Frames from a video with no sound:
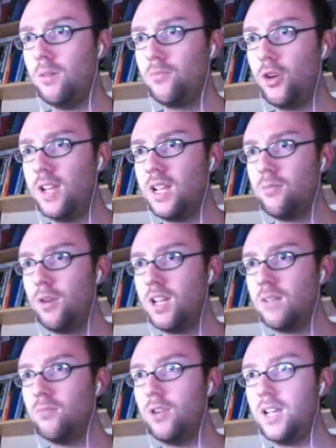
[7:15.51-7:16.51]
I'm running. I'm
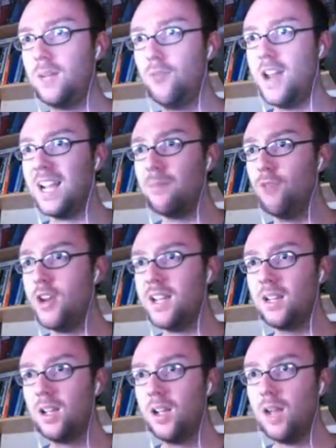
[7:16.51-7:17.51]
running. I'm running. I'm running. I'm
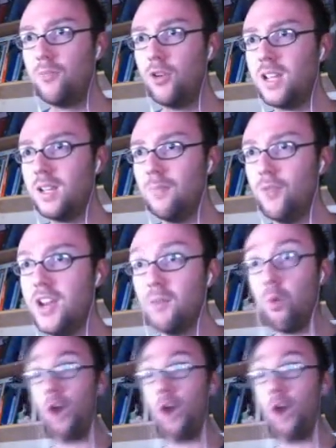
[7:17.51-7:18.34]
running. I'm running. I'm running.